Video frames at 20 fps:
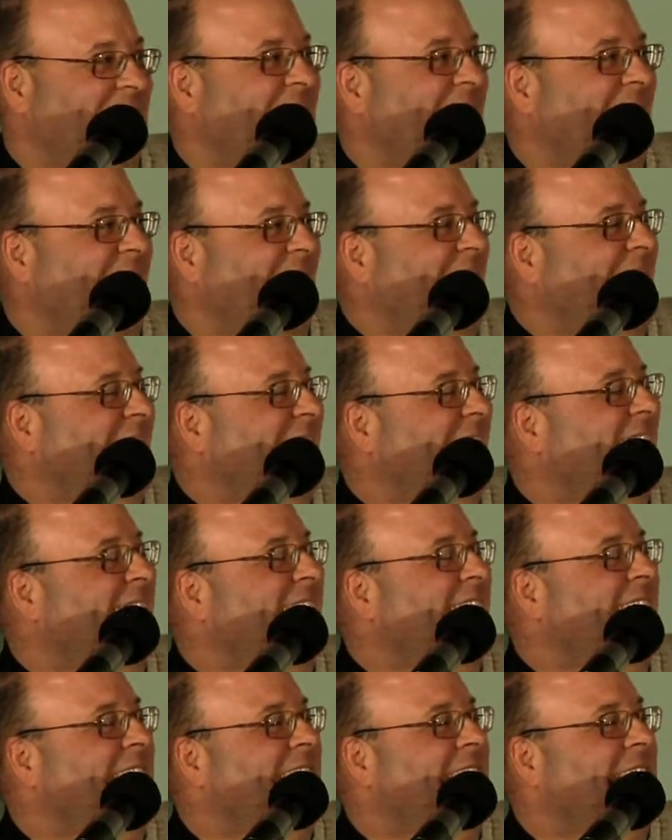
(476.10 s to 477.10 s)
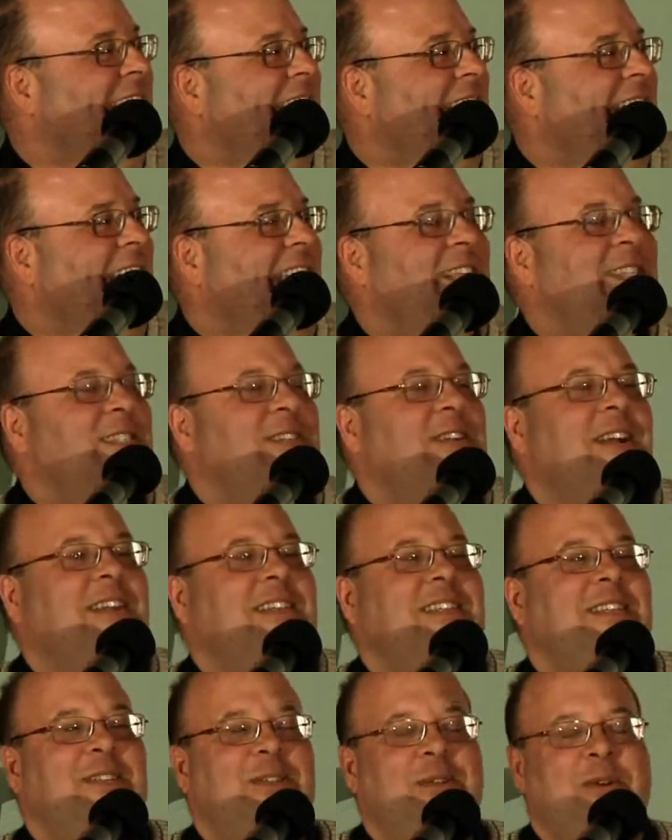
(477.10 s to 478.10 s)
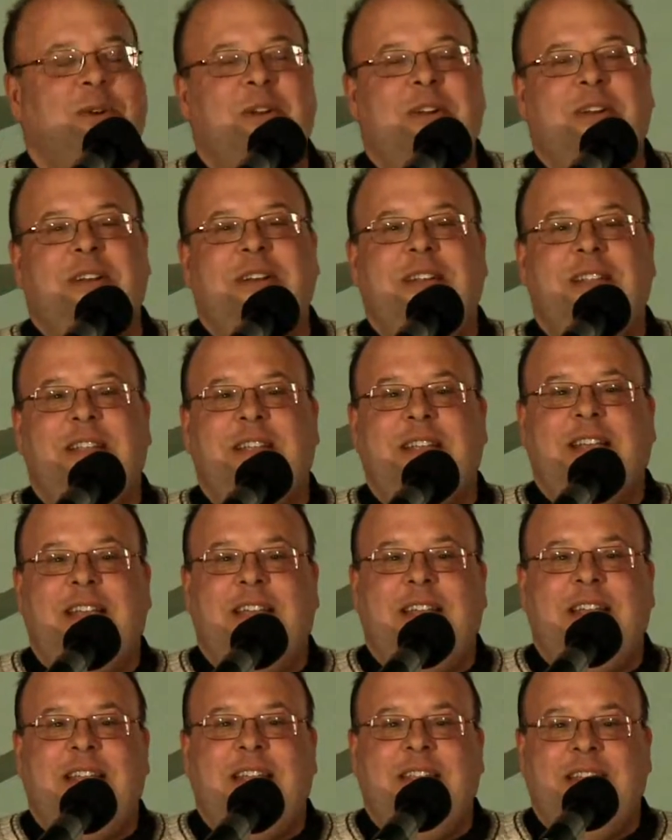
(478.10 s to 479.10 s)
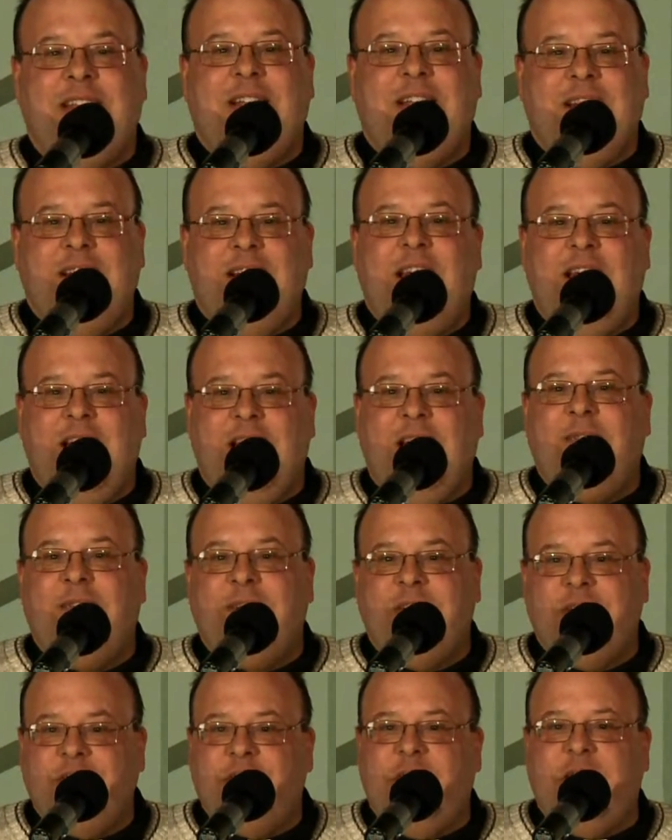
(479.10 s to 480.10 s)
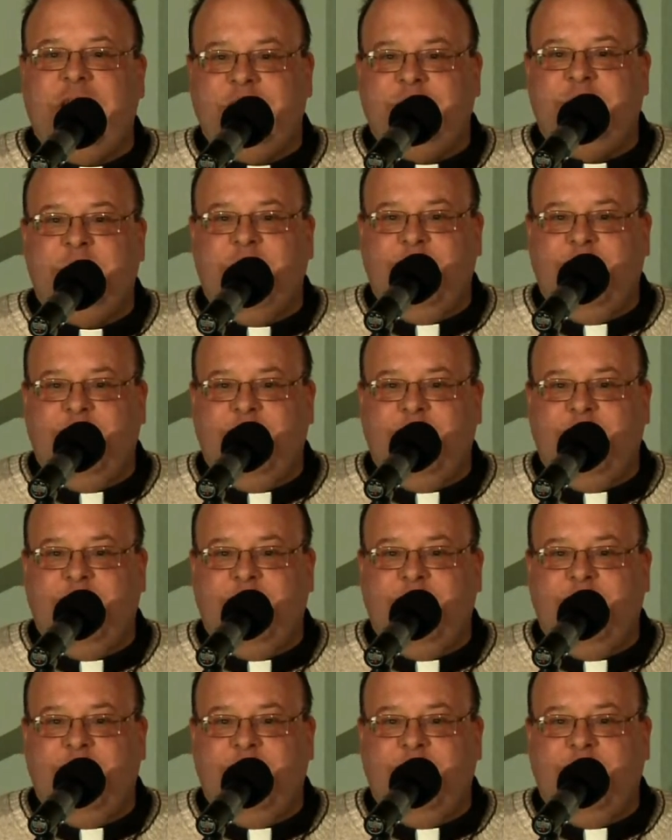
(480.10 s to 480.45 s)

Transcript: okay? And so I said, Lord, you're going to have to change